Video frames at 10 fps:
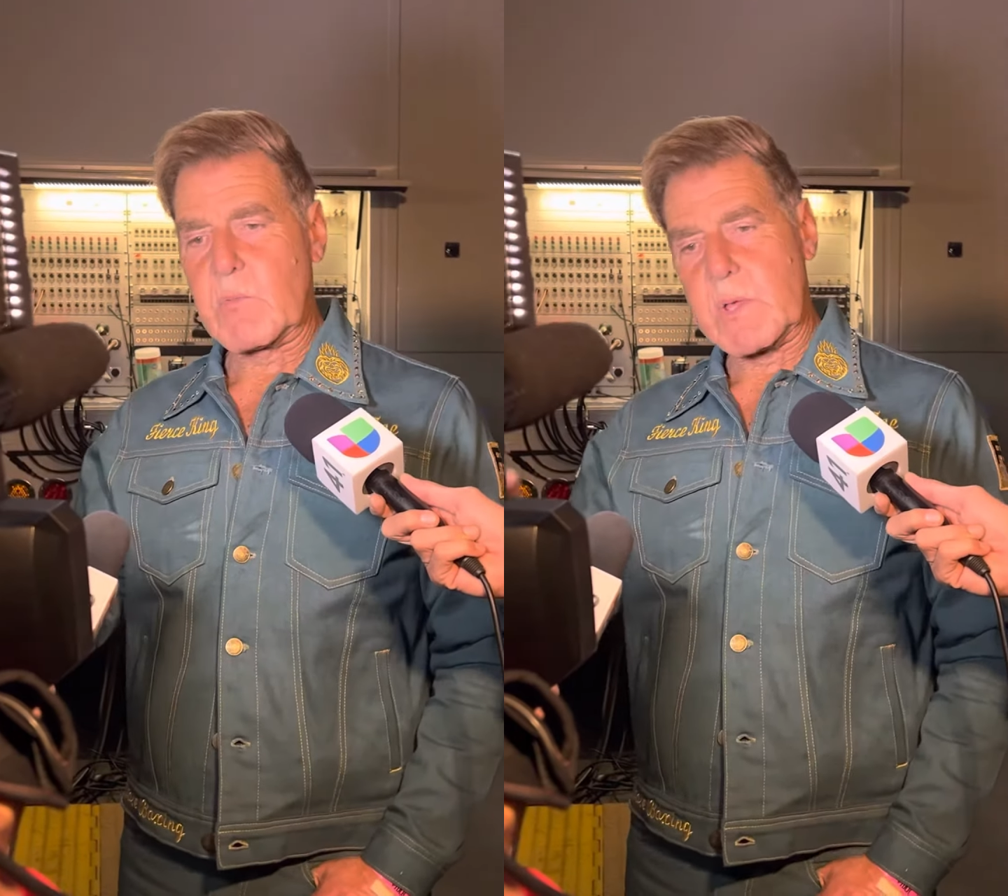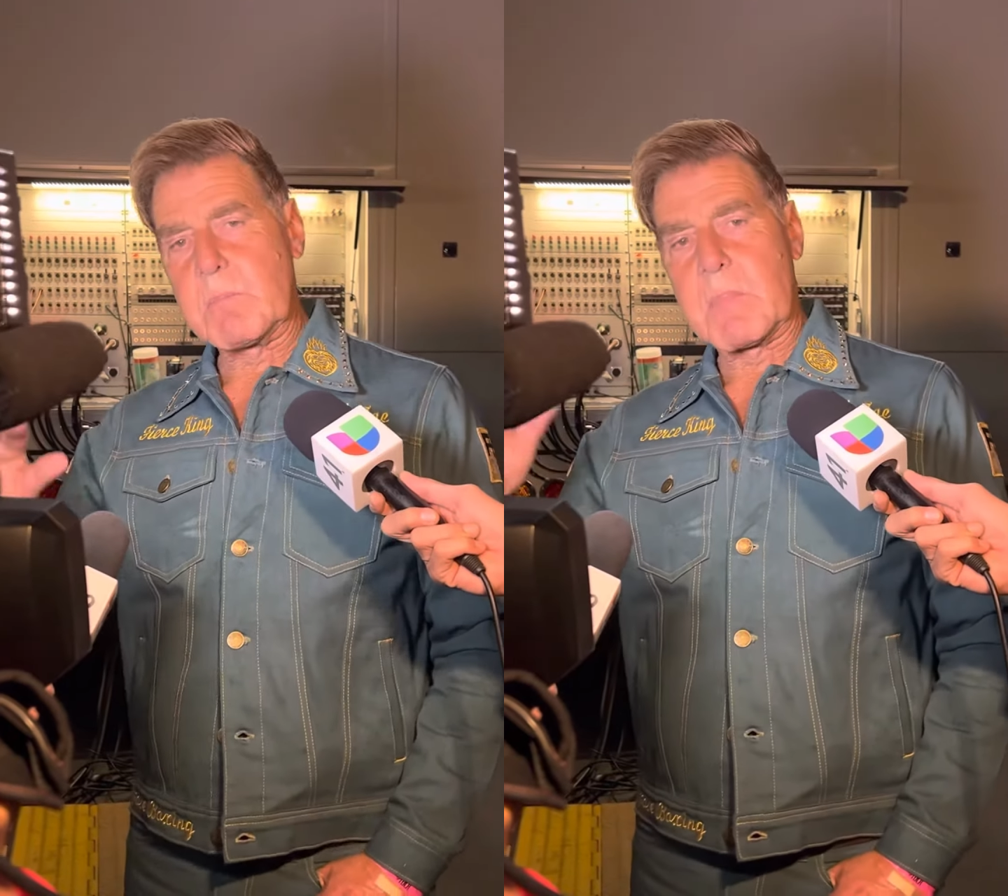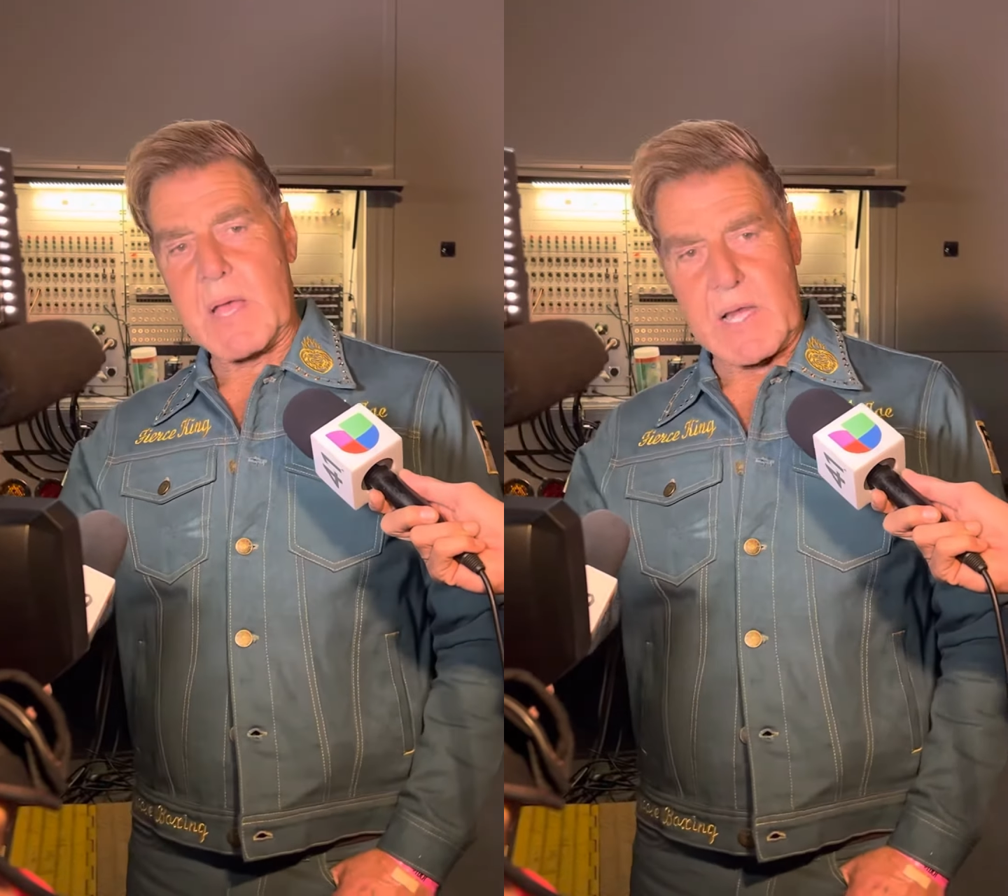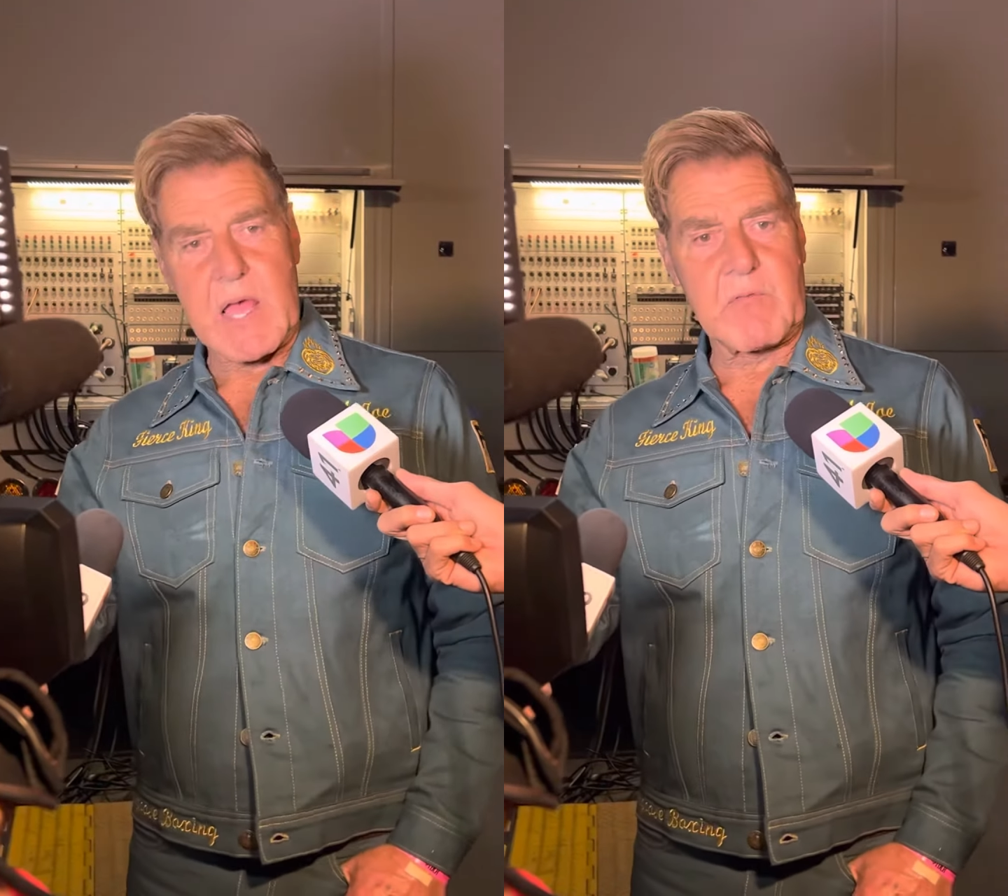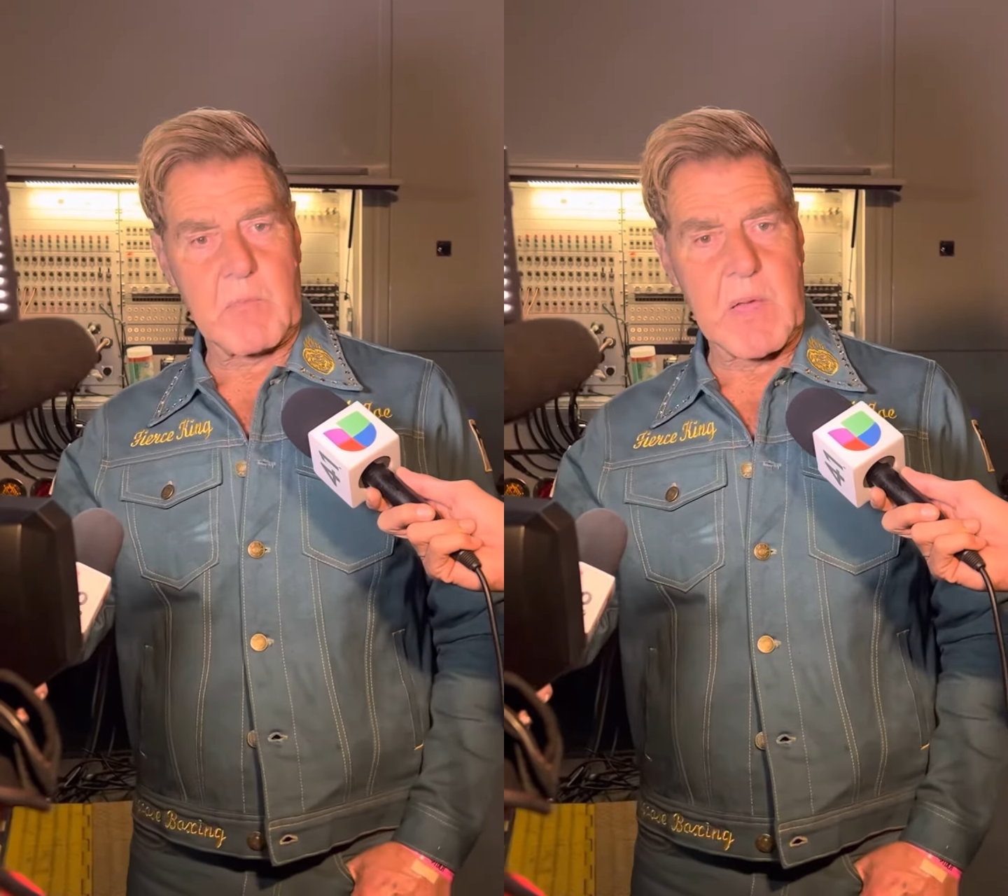we might
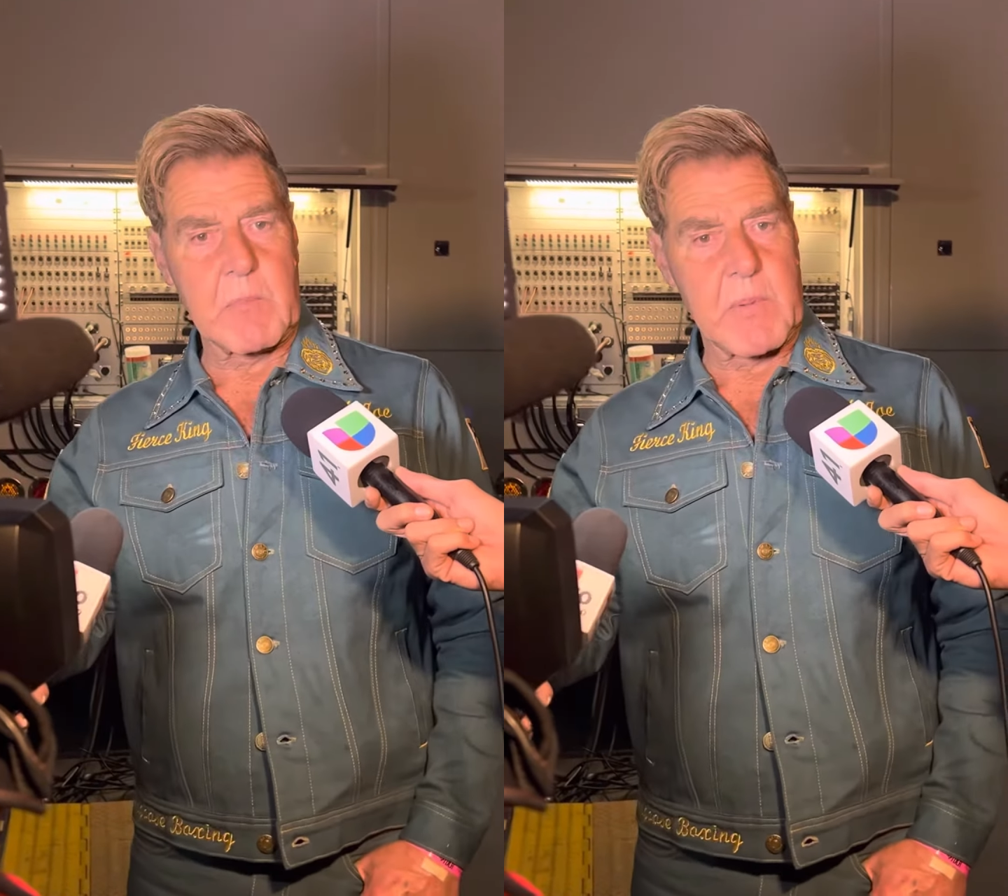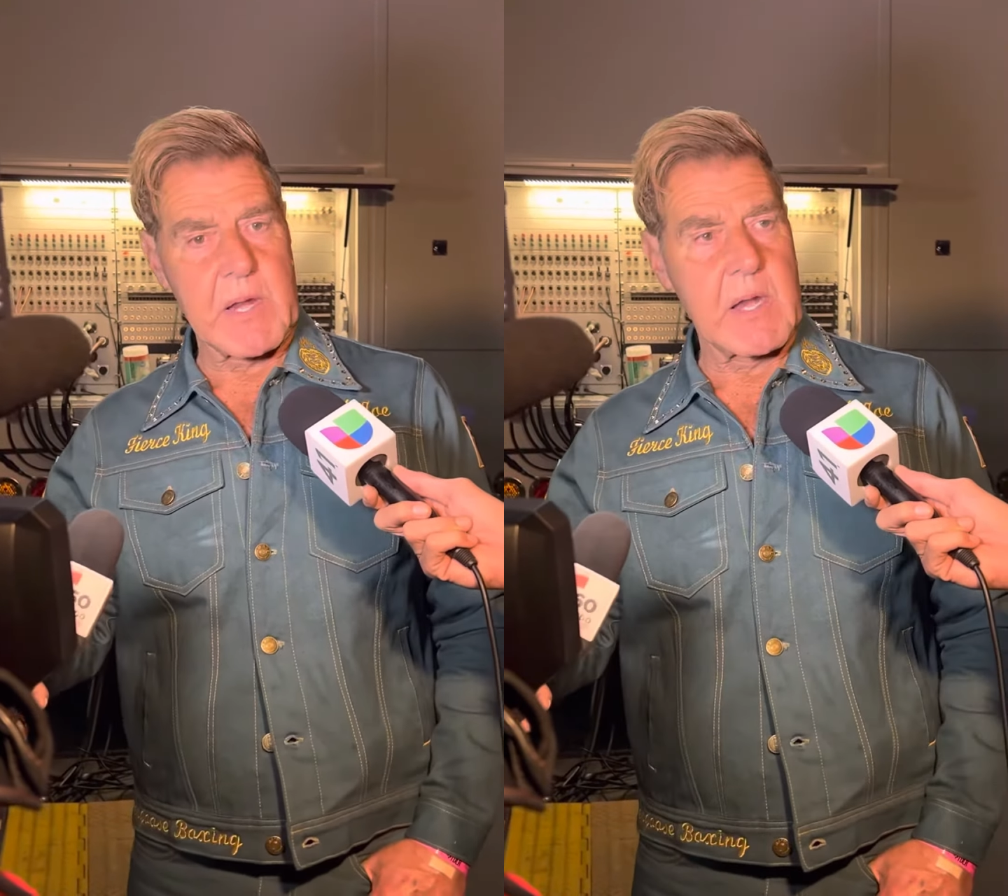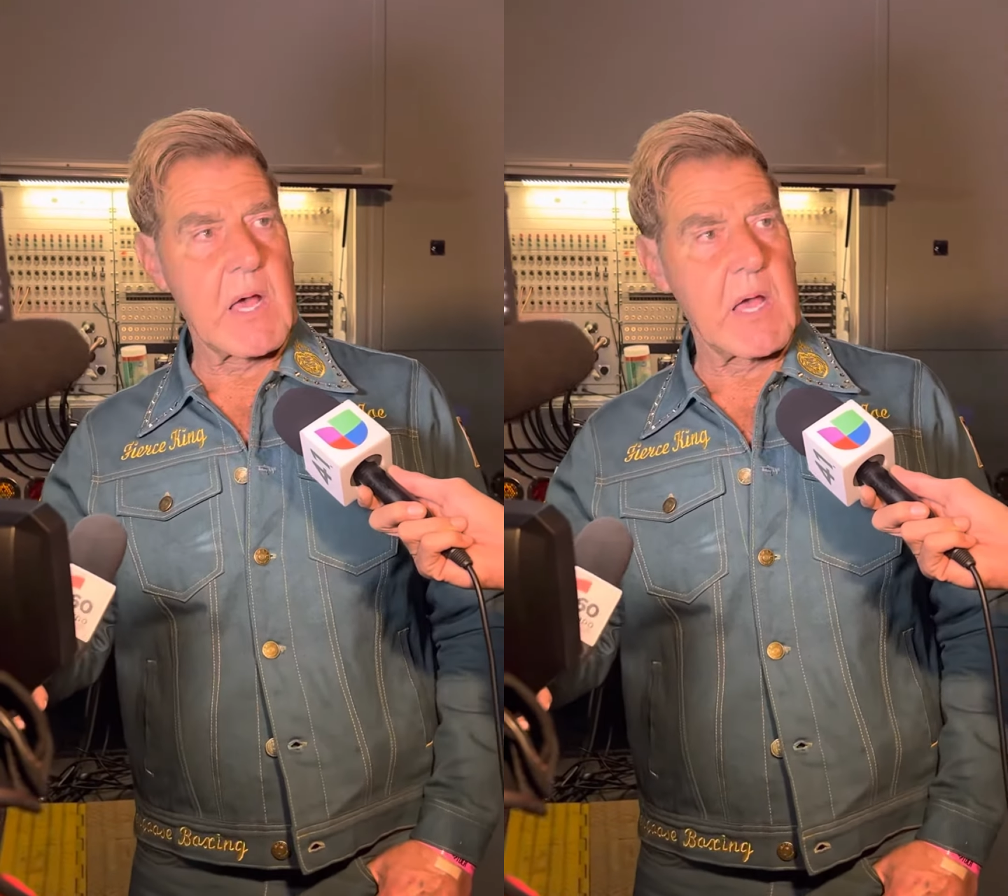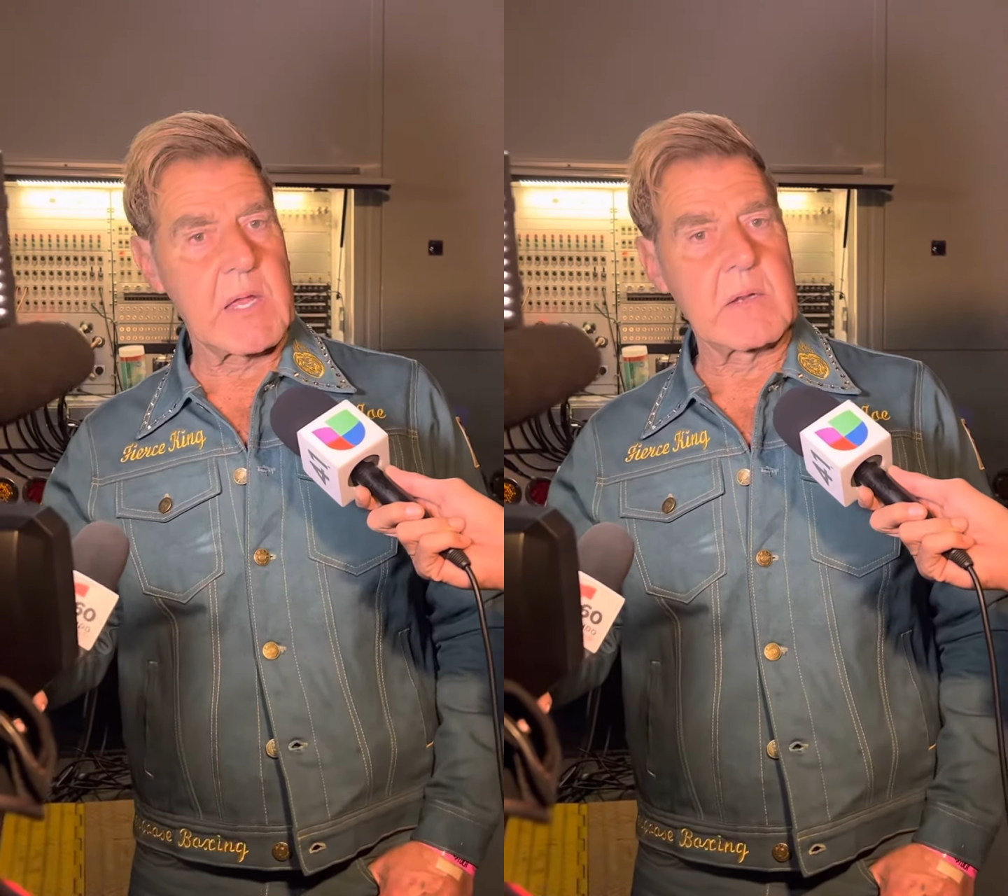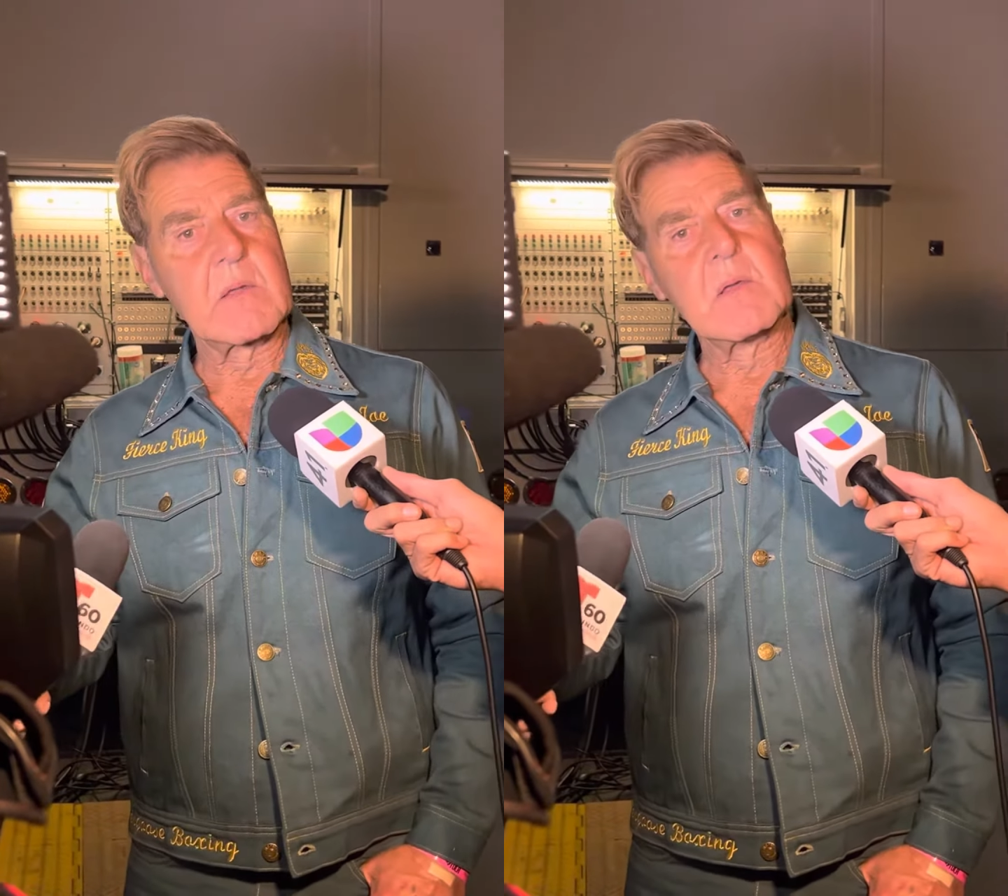have them out by nine,